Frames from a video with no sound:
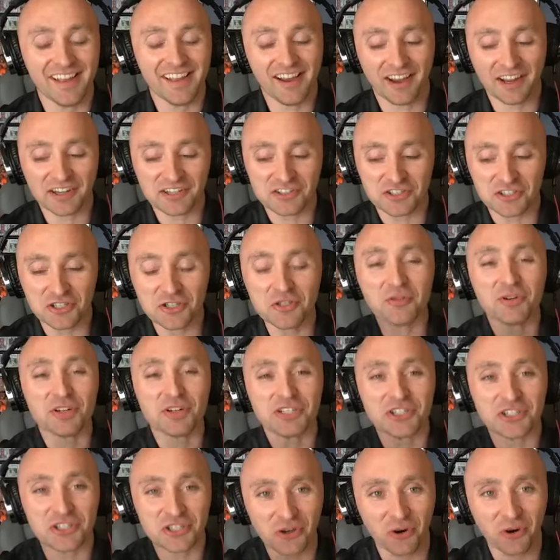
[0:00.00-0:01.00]
like, do you
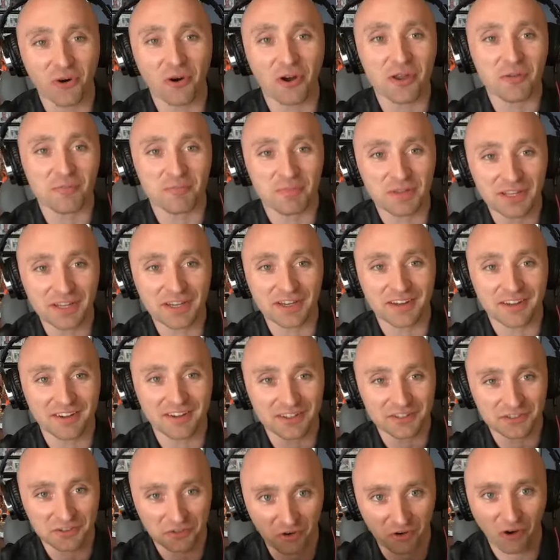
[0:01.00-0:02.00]
enjoy being
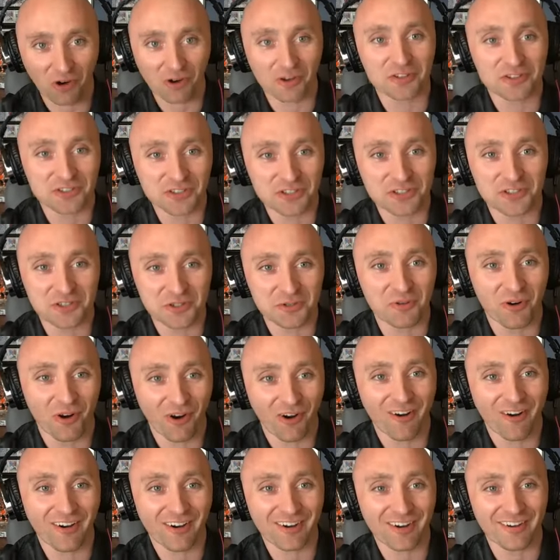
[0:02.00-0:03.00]
as large as you
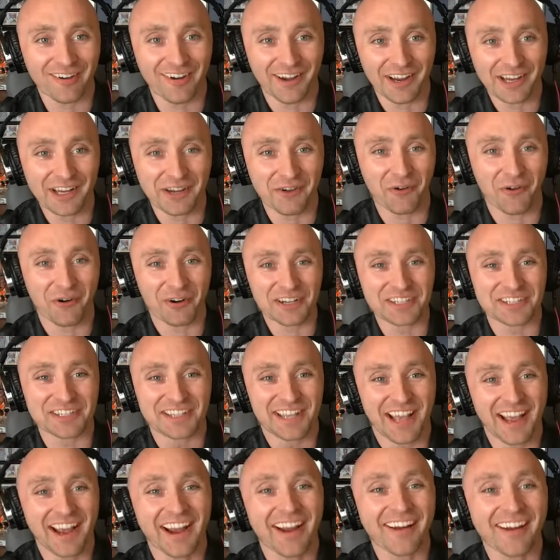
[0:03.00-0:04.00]
are, like, or is
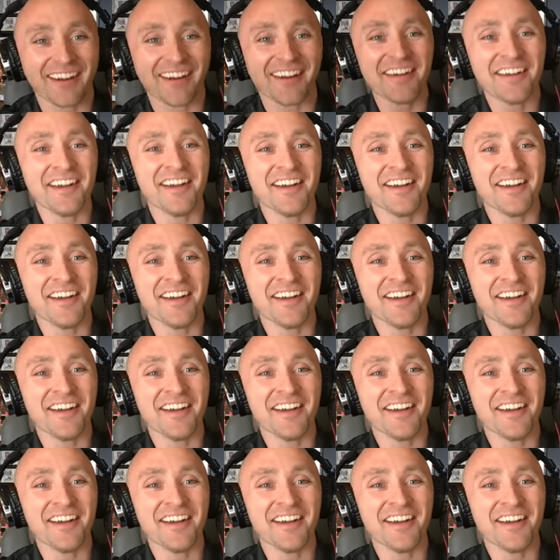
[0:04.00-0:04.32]
there